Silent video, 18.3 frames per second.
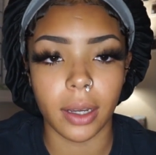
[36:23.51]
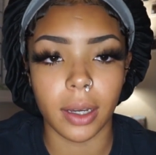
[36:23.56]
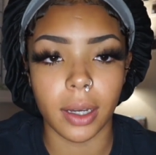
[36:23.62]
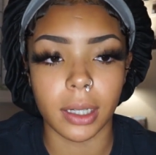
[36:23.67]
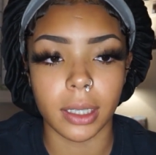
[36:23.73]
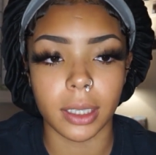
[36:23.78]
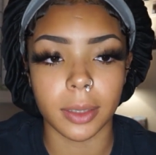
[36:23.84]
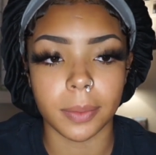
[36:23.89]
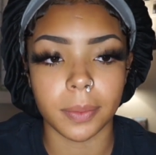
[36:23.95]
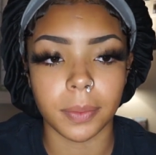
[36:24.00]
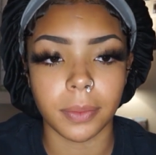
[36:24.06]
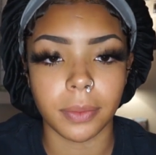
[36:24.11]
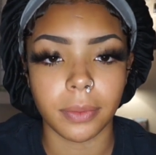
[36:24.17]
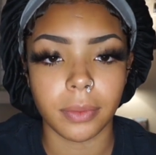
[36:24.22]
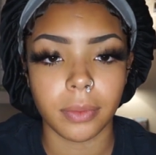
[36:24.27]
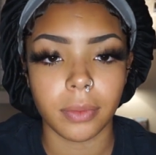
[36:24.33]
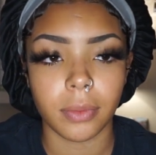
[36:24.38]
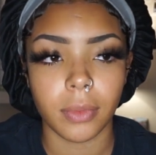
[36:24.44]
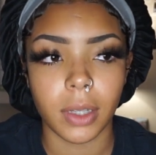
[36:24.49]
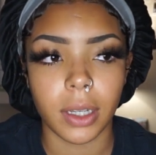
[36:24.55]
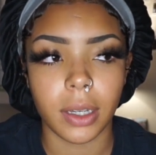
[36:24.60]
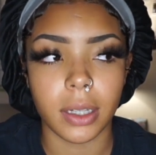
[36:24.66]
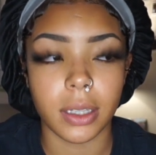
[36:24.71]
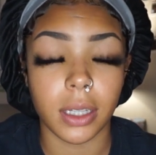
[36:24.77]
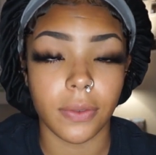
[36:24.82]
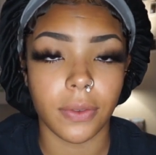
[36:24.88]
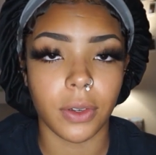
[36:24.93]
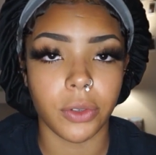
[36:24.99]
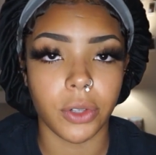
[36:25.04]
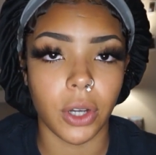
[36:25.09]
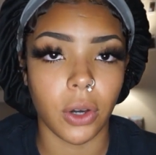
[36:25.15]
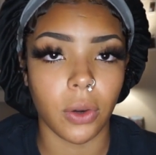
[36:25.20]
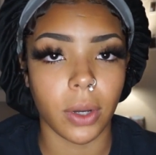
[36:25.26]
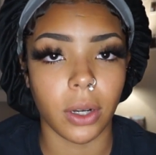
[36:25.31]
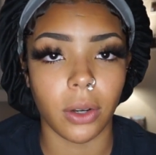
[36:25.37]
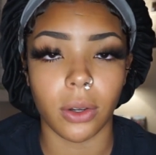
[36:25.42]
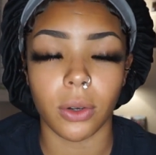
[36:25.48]
Um, because if you
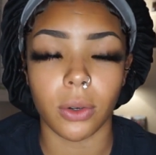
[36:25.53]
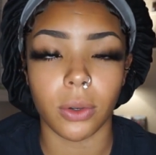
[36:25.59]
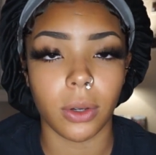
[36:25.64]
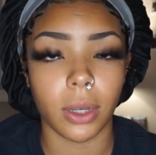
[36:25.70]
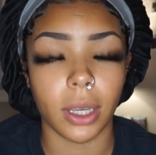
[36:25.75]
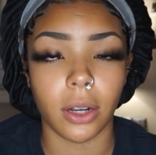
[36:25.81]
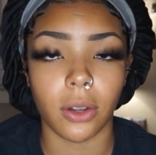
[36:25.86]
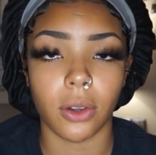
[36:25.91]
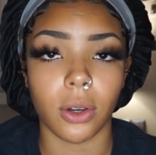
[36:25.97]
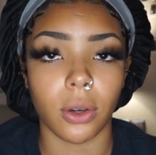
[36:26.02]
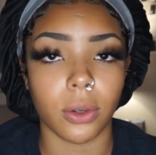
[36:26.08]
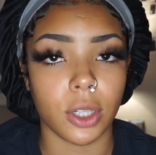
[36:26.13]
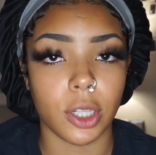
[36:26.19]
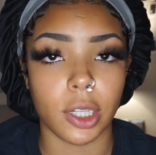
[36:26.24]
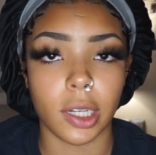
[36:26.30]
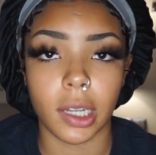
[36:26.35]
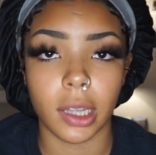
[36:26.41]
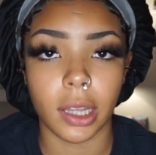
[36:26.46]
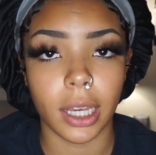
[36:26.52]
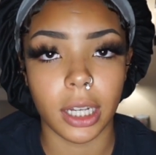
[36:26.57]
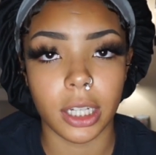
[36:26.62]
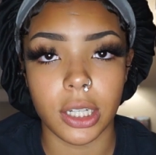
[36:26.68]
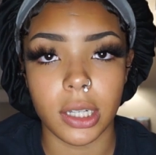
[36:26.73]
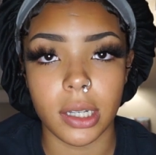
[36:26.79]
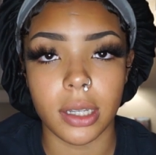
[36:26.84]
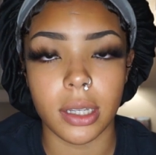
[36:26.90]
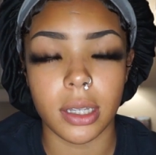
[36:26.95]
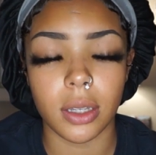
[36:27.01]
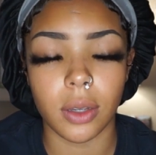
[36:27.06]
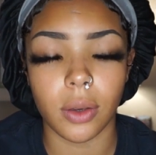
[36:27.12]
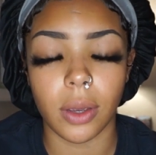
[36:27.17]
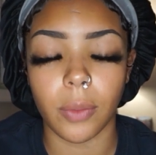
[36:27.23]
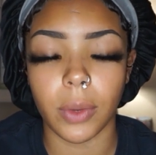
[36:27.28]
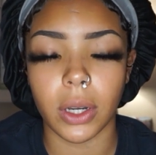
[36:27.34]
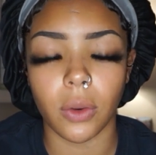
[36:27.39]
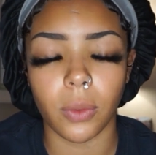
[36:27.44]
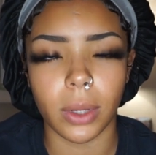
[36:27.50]
don't, it'll go, it'll go to collections, and
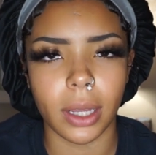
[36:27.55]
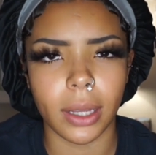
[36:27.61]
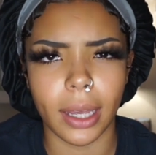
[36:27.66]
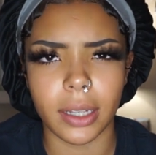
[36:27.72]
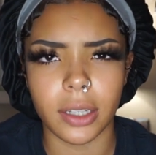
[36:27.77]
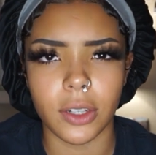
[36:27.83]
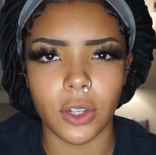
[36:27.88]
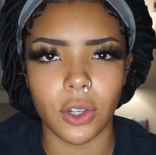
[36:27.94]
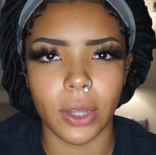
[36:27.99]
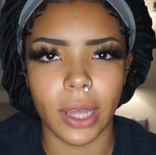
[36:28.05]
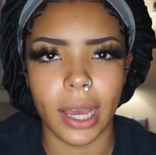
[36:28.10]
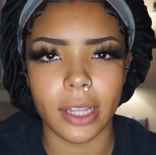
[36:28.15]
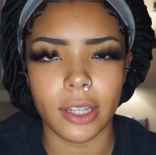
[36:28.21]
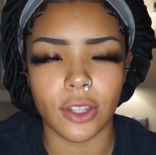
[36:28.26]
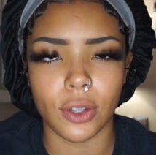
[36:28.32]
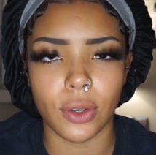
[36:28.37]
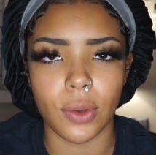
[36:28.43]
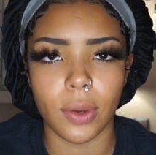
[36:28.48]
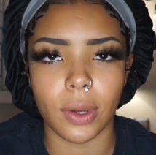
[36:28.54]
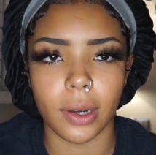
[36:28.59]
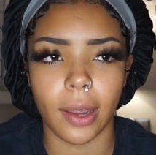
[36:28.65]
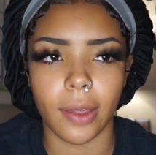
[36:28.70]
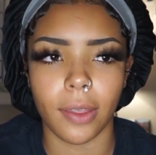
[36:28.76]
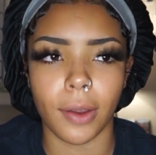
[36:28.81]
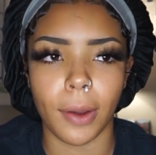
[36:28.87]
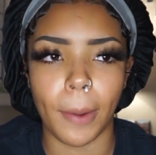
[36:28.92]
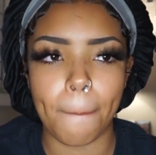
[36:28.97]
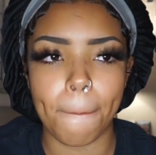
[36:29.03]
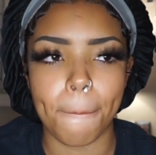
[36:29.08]
we don't really like to do that. So you can either